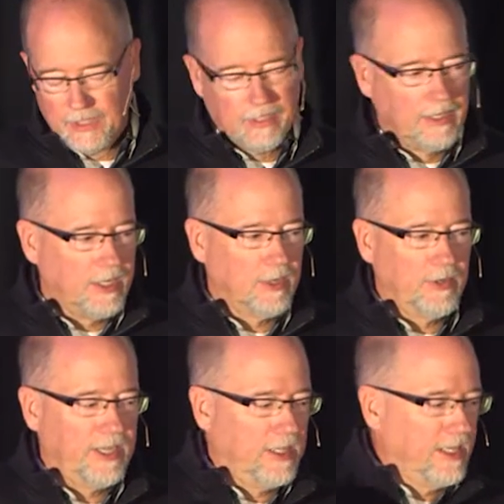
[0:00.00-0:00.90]
You know,
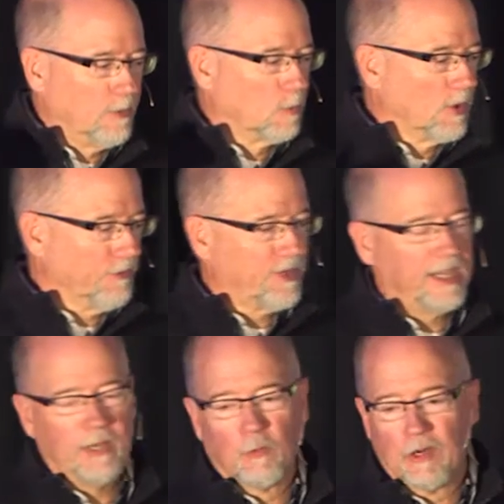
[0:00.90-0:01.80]
in the world
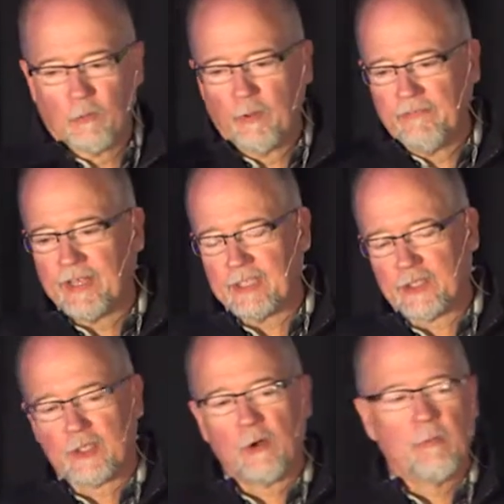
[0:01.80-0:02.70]
today, we've got
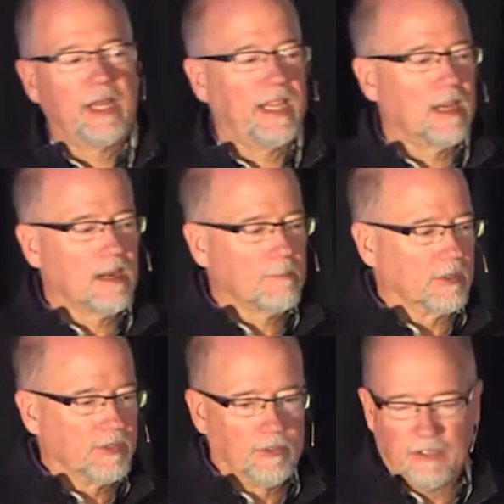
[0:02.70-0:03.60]
so many
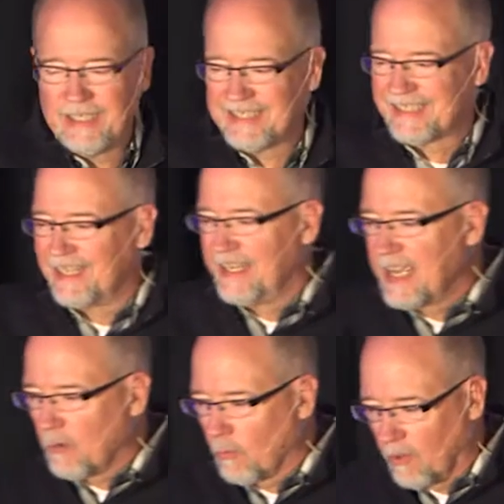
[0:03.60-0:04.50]
opportunities to
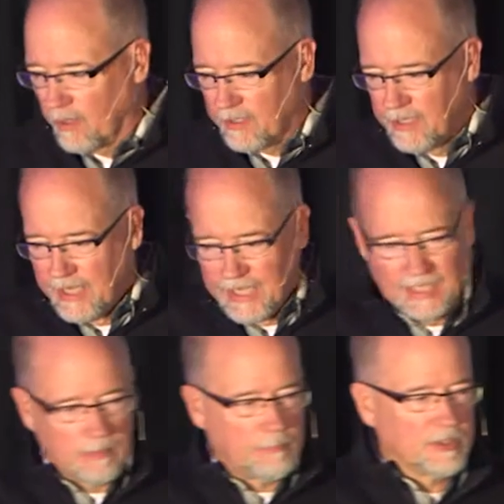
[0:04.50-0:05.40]
network and
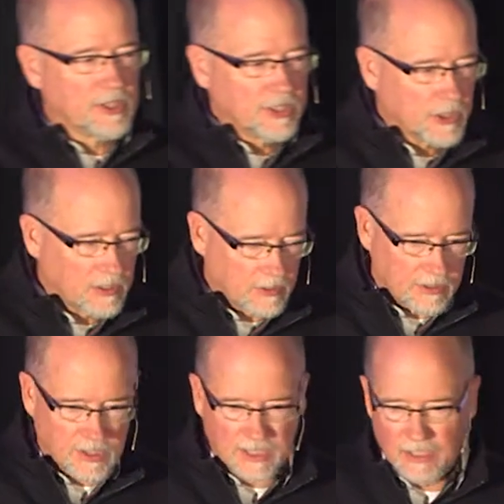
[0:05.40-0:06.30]
to position
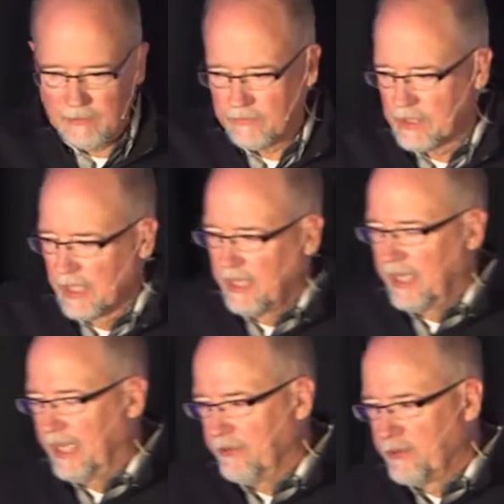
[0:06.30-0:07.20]
ourselves.
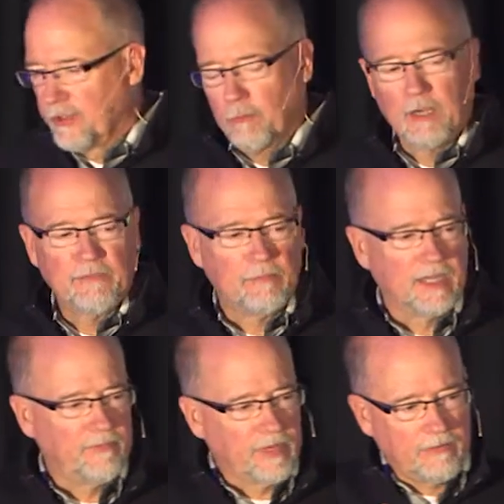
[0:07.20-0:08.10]
And my
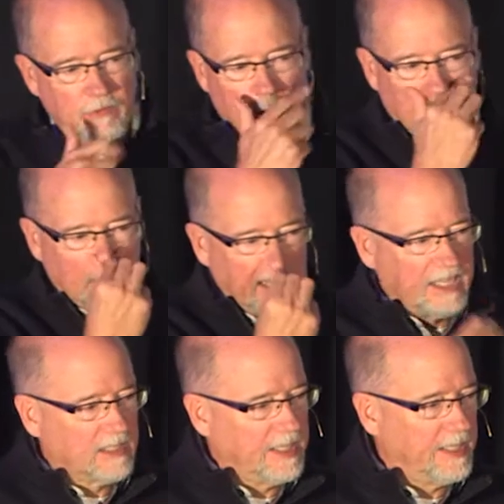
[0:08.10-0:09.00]
favorite one
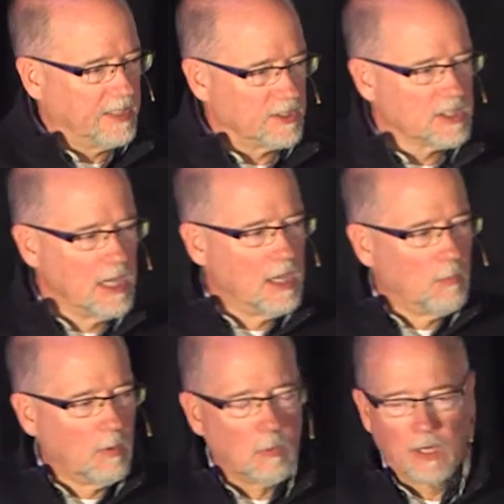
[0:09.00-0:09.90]
lately is
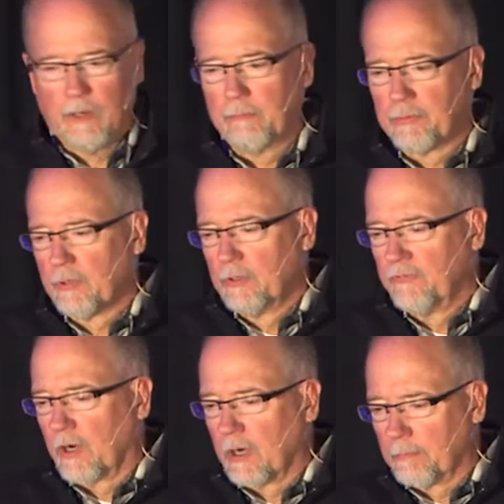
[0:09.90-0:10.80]
we want to improve
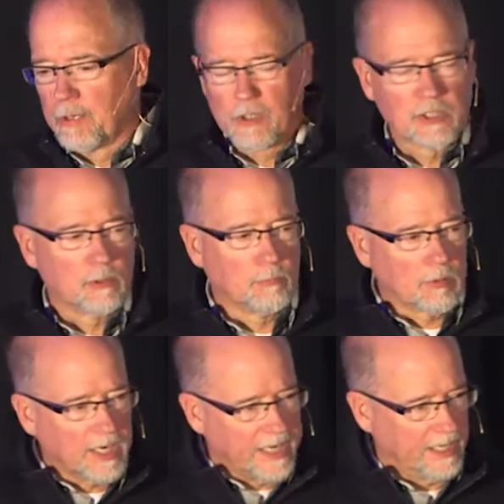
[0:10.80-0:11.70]
our personal
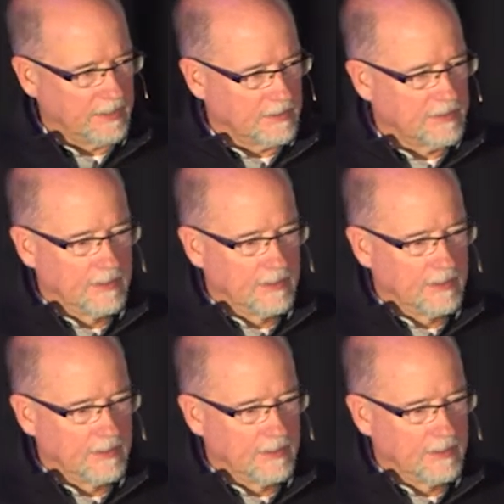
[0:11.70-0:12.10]
brand.